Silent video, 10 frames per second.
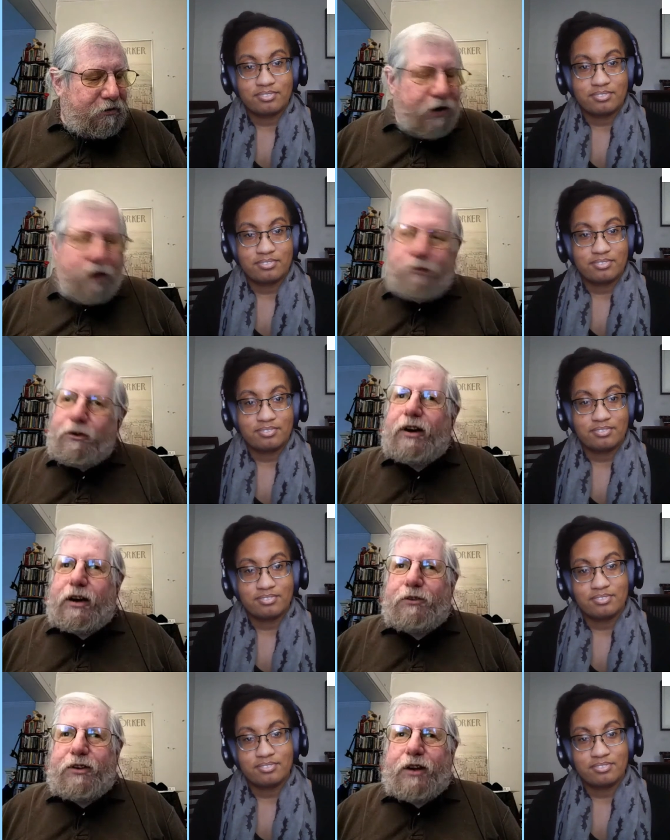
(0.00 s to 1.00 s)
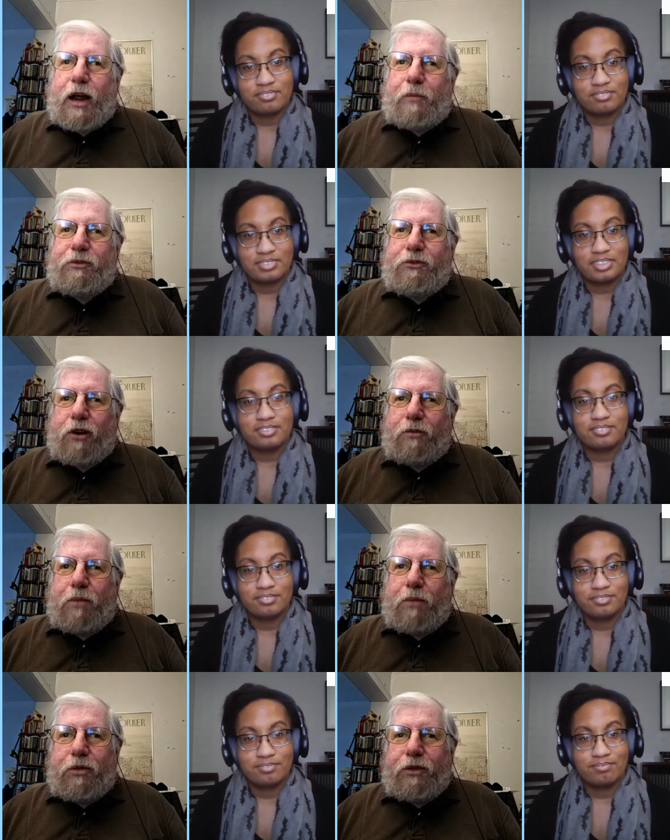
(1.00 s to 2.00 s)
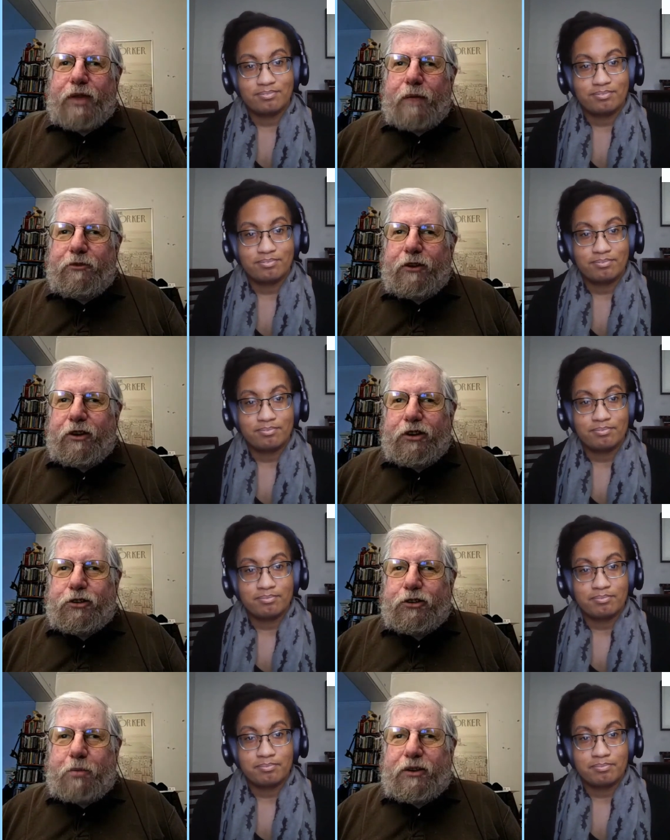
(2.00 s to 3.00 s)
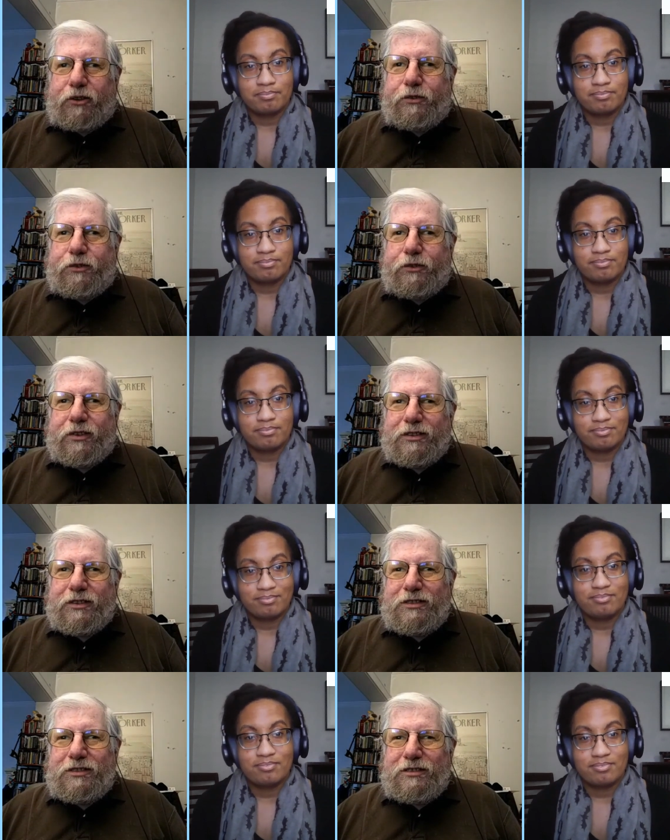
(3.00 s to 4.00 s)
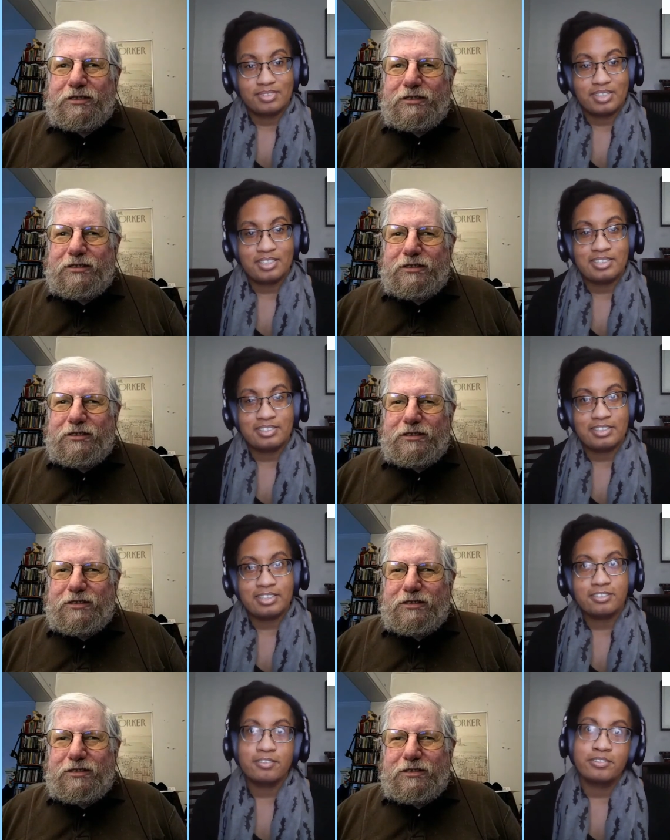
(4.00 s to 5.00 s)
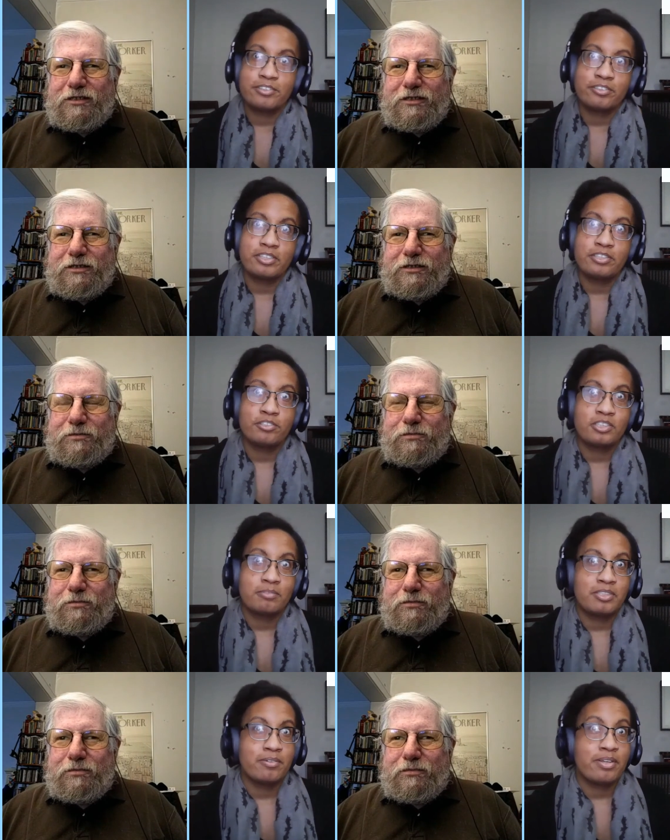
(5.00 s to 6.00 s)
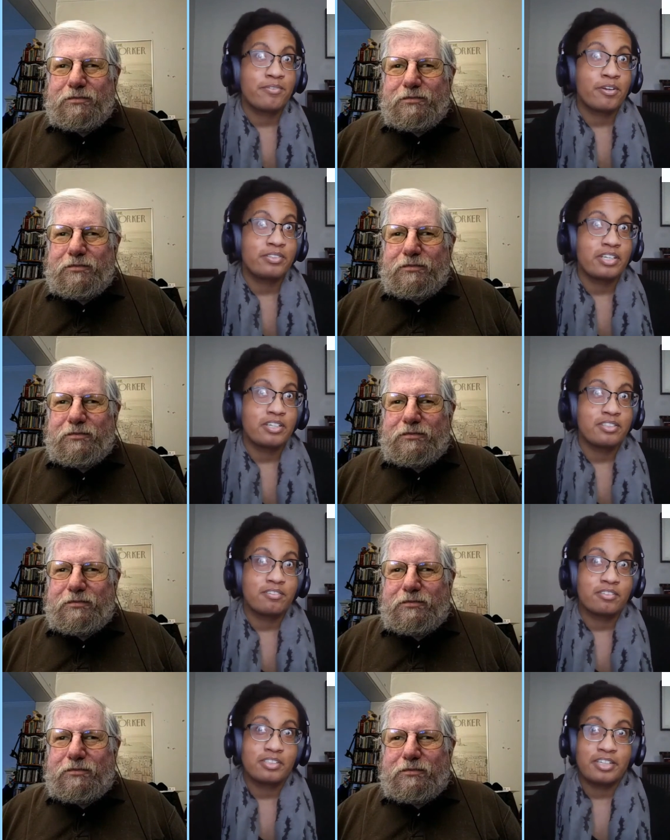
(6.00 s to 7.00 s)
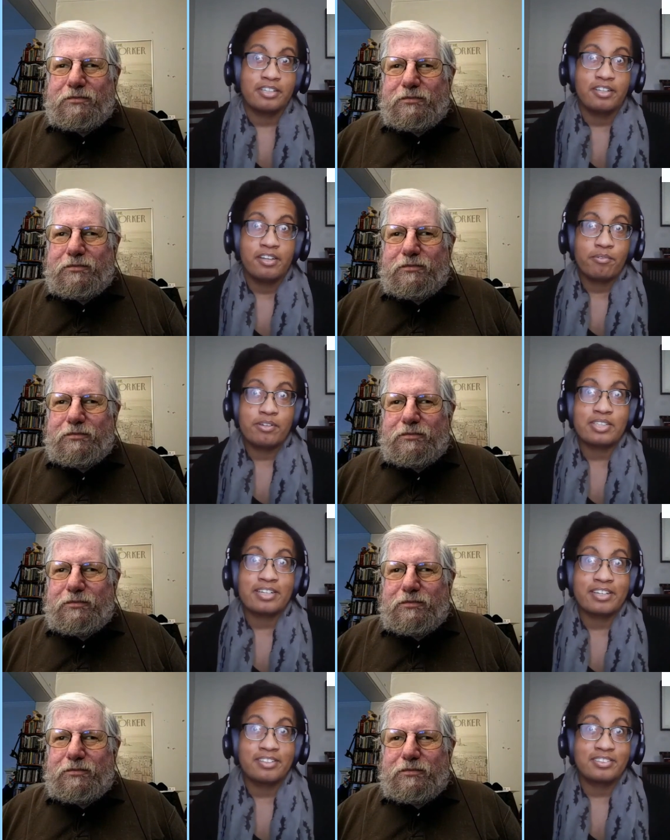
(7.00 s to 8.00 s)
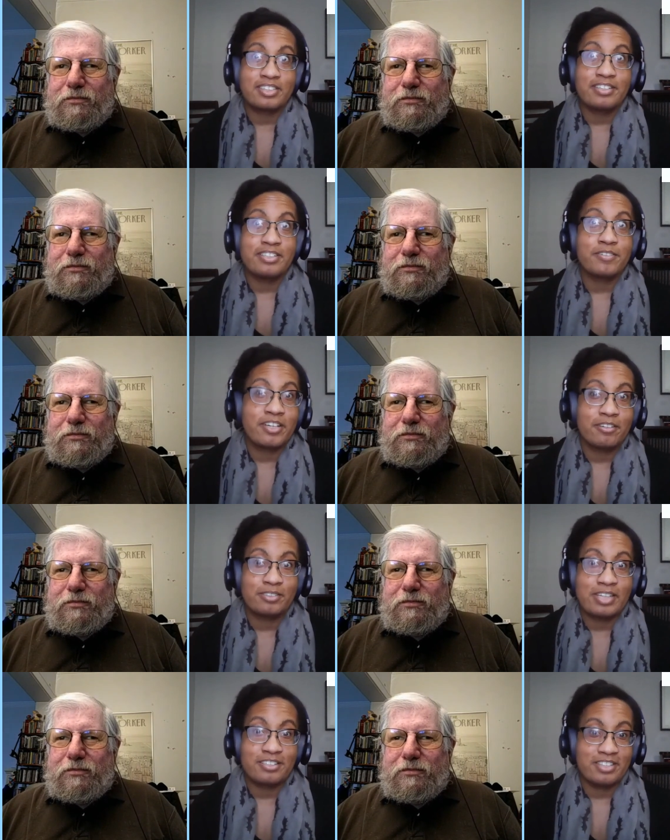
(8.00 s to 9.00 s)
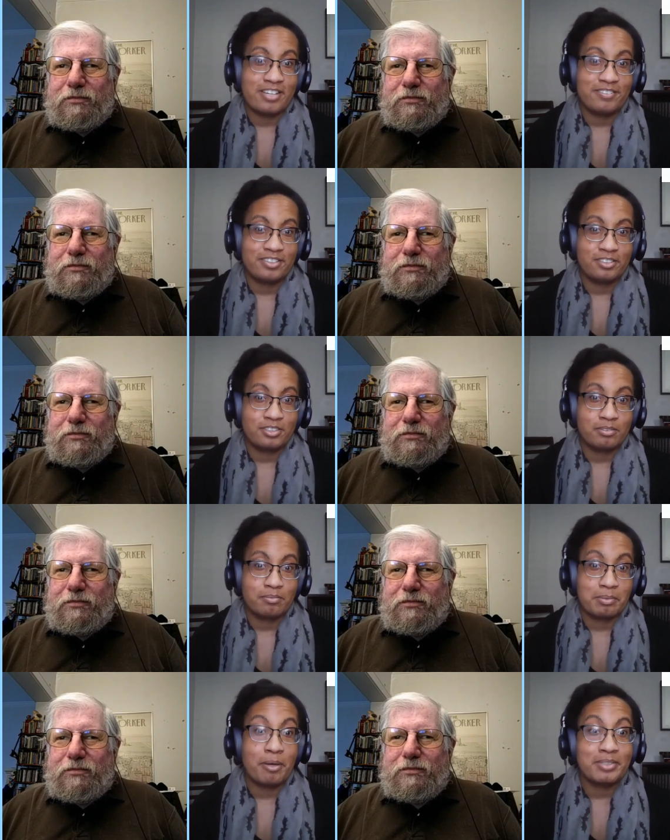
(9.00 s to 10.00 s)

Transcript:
Speaker 1: very different types of art, both of them very expressive.
Speaker 2: Yeah, it's, I think that's what interested me too. I've heard that that was going to get. Well, I got. So I never thought I was going to actually have it be